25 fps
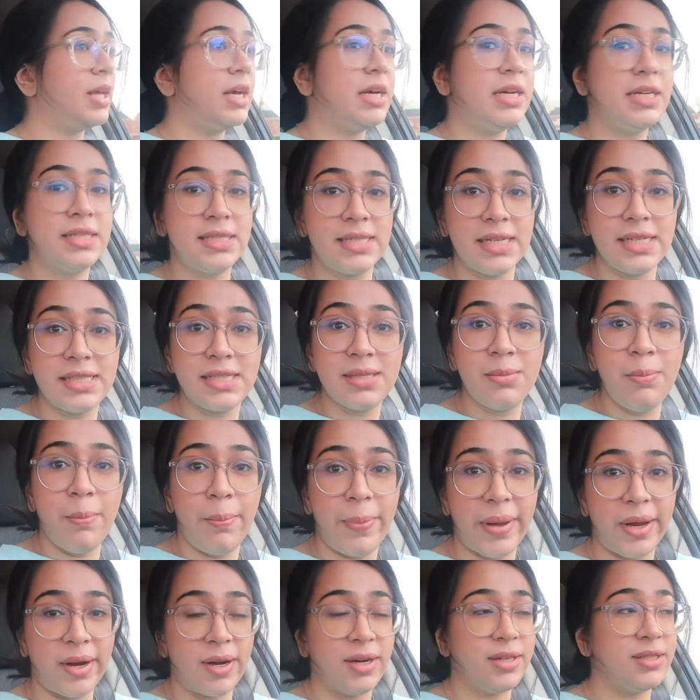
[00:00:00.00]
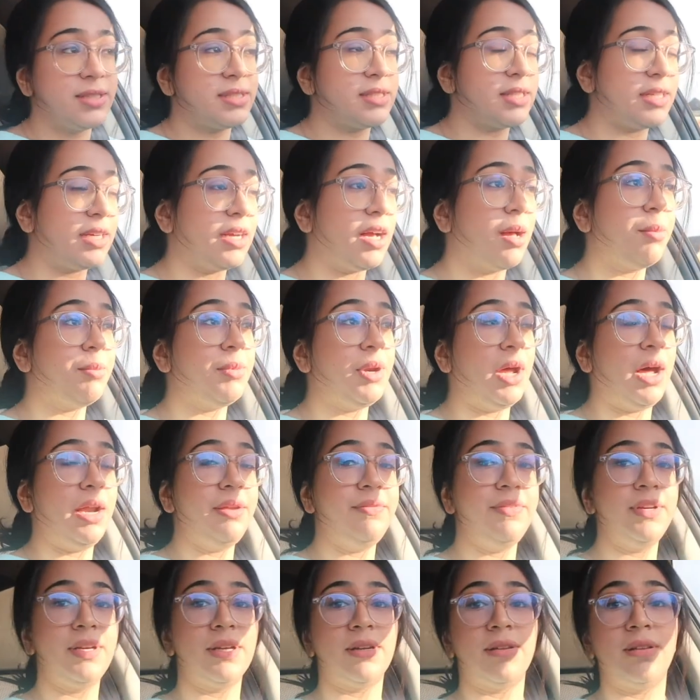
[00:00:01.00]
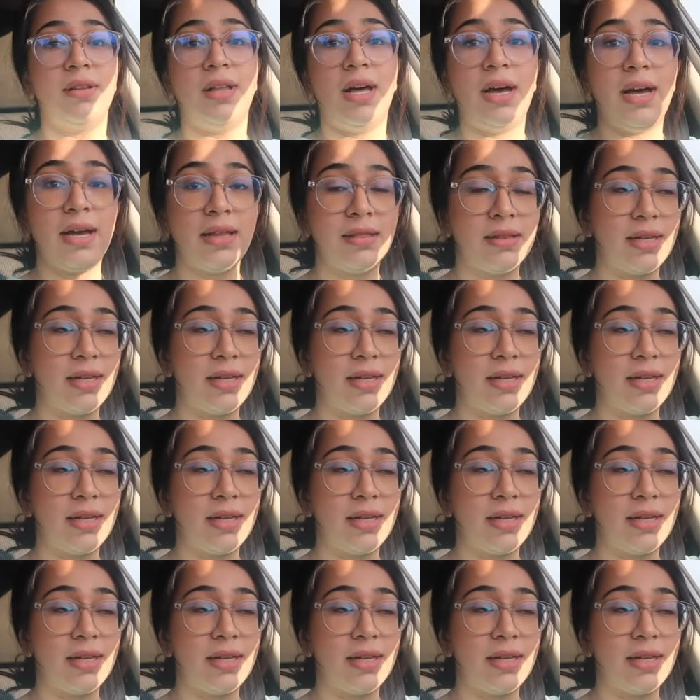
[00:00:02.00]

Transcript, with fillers: because it's embarrassing. I'm not even gonna lie.